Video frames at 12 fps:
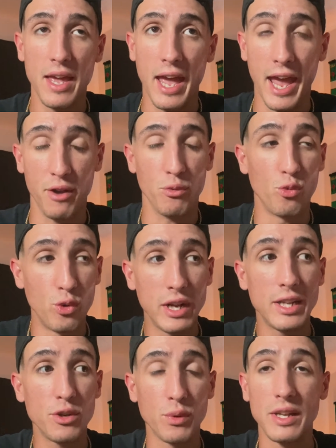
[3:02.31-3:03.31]
And
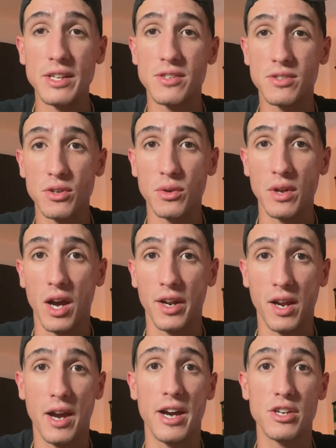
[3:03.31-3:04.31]
really soon on a
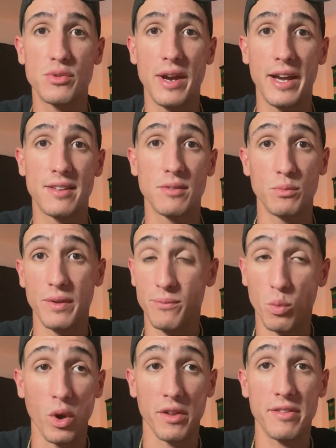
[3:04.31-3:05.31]
contract
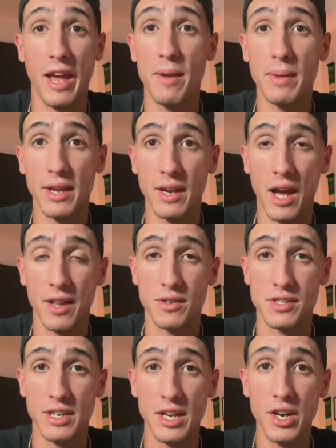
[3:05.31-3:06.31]
worth $10 million a
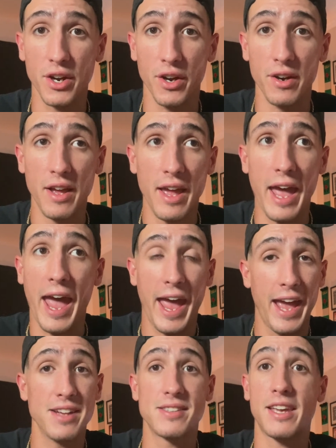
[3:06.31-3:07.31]
year,
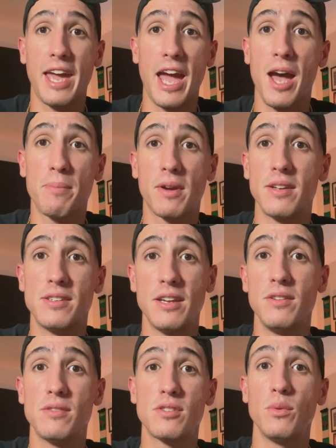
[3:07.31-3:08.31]
as the cap
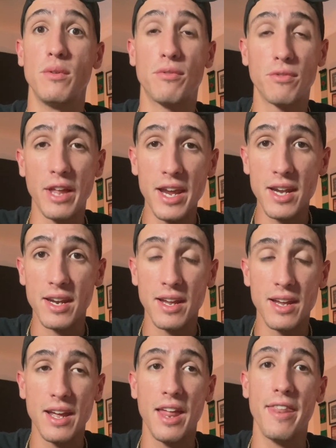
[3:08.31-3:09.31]
continues to inflate,
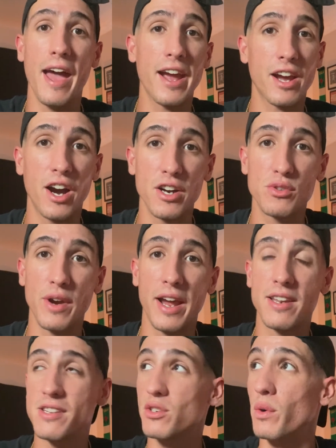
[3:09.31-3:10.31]
that
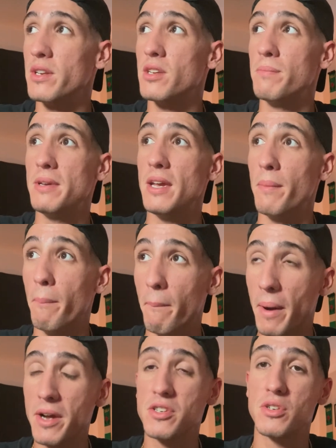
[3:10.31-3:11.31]
contract is going to be
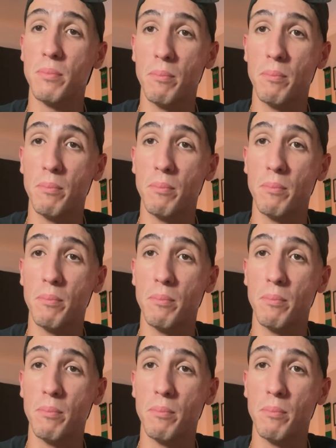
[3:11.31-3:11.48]
much